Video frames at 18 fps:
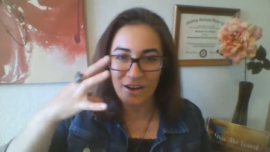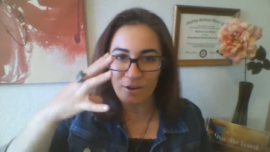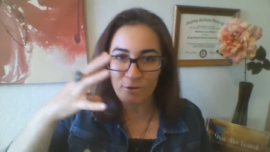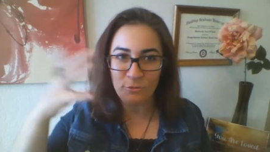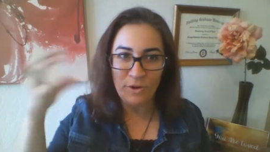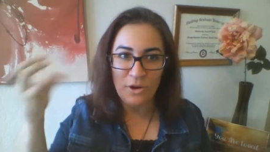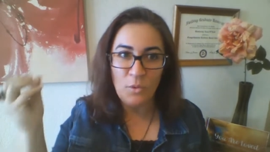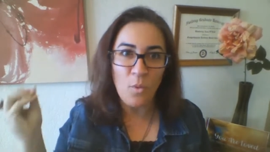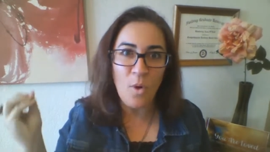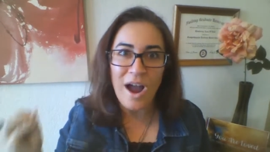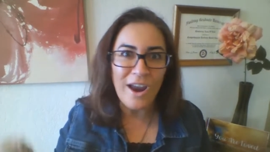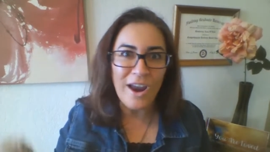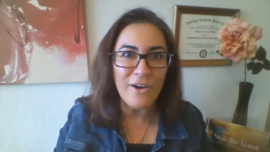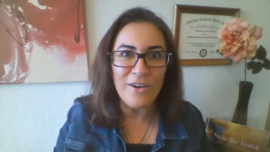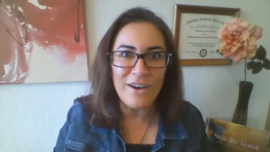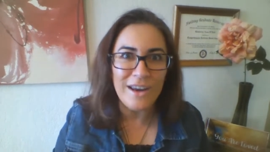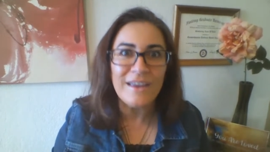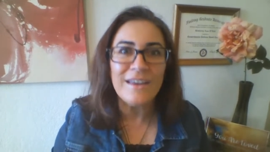
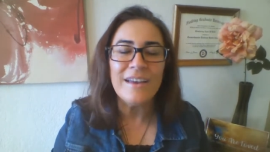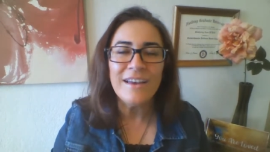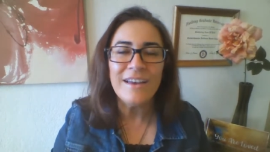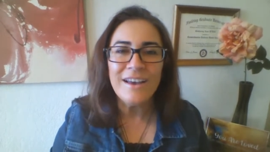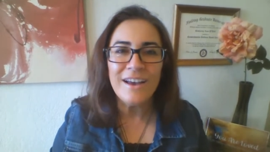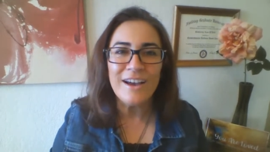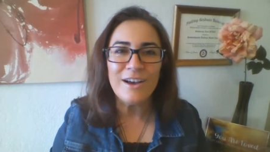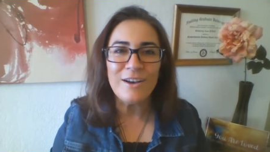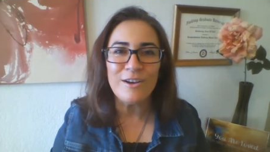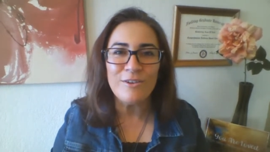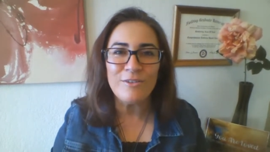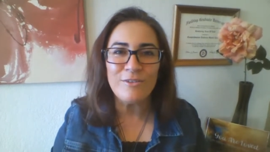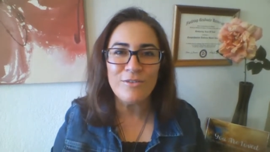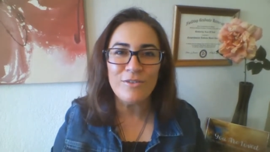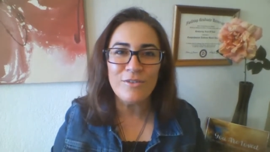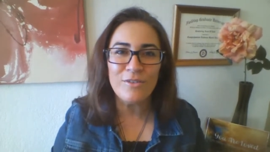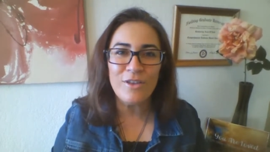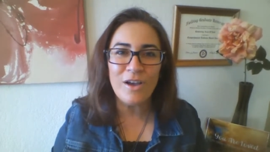rewiring of,
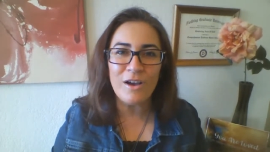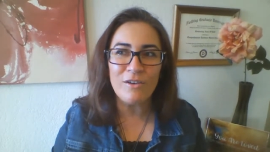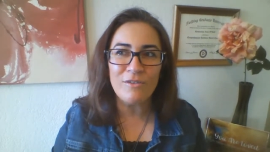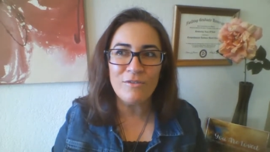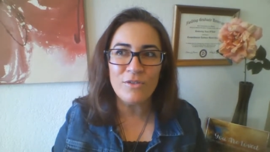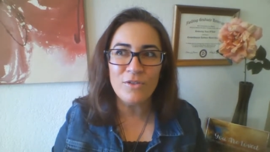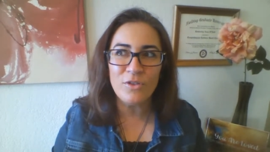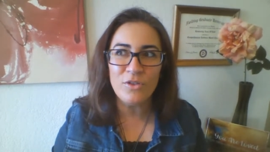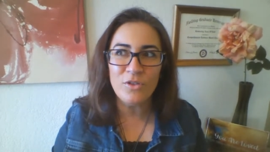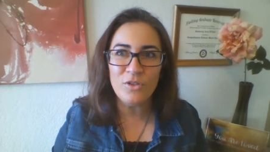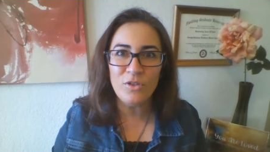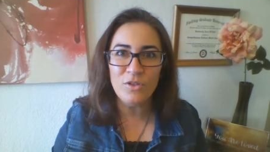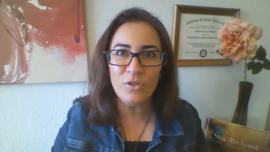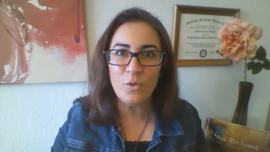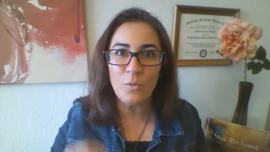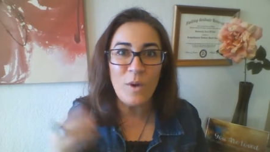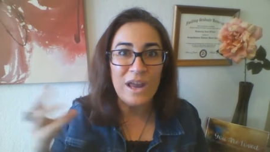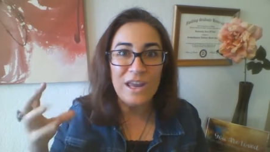of
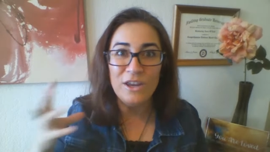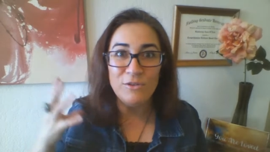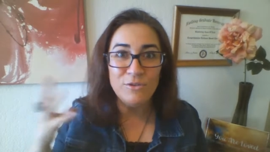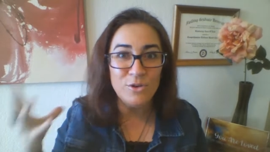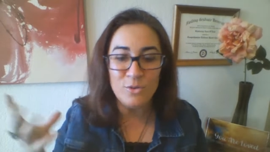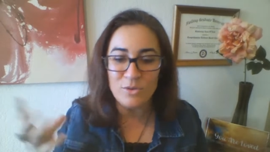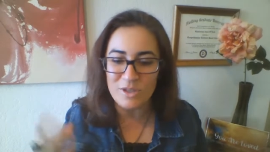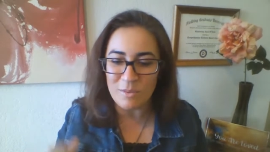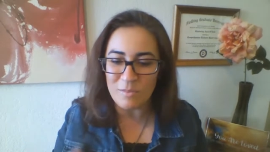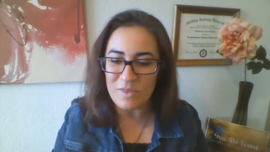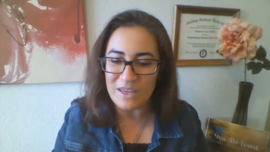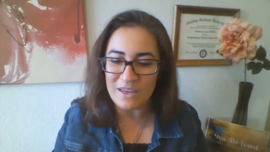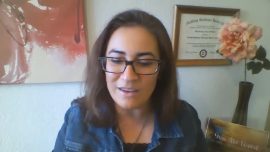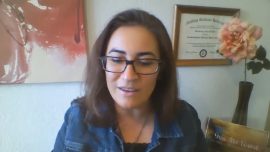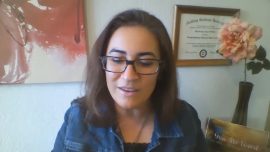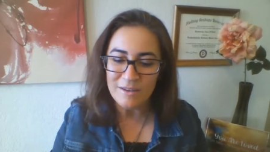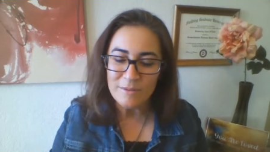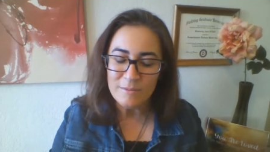the way you do something.
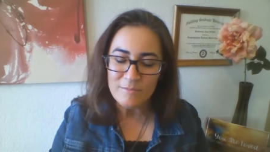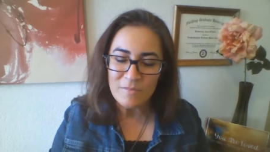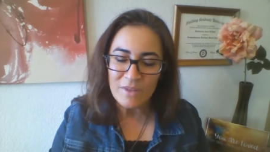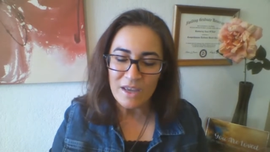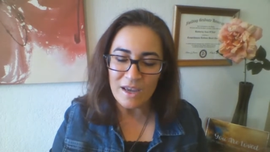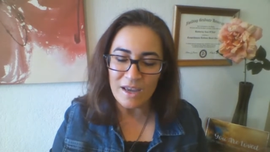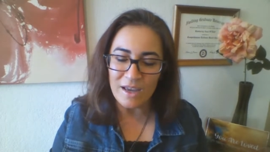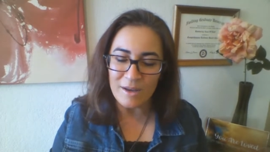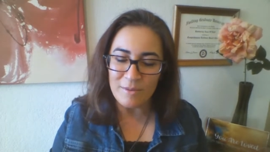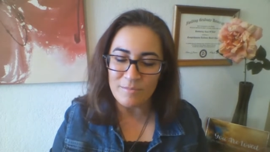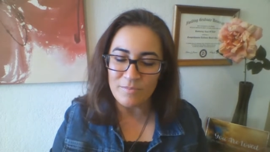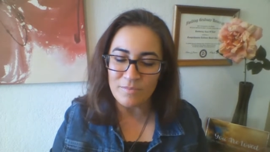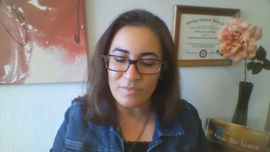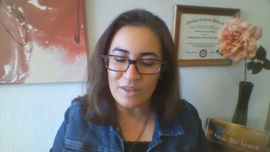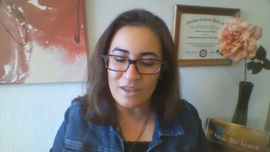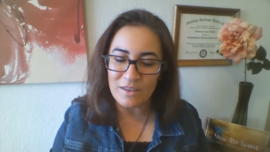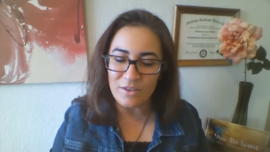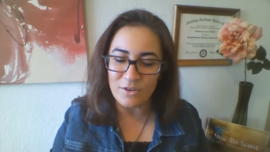Um,
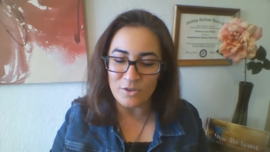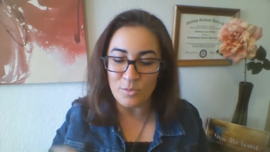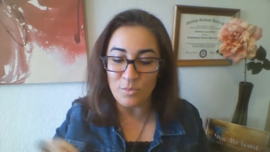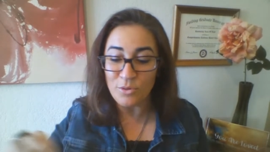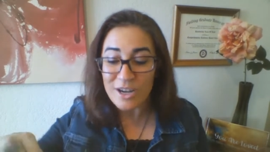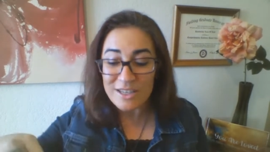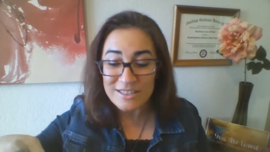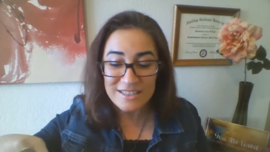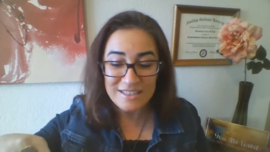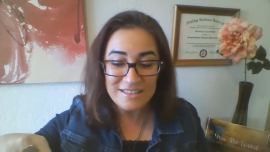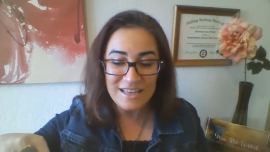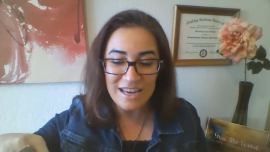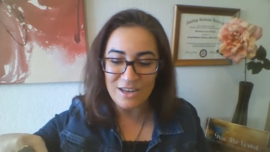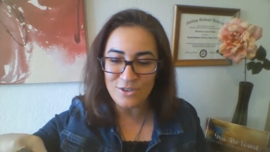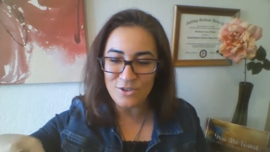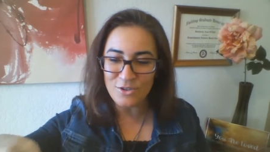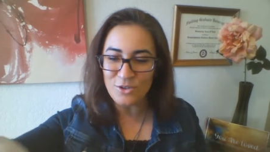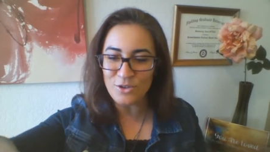there's a process
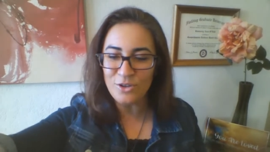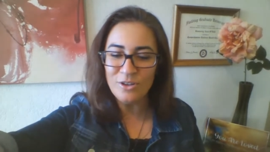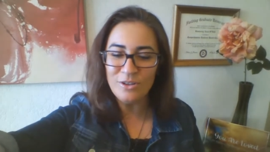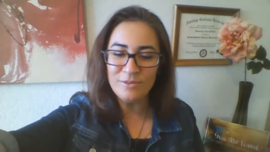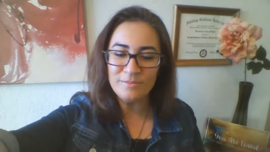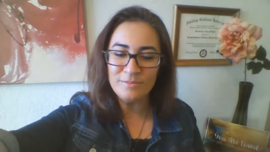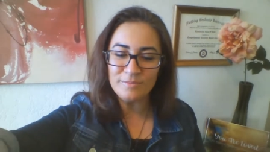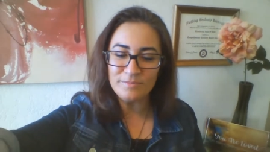angel,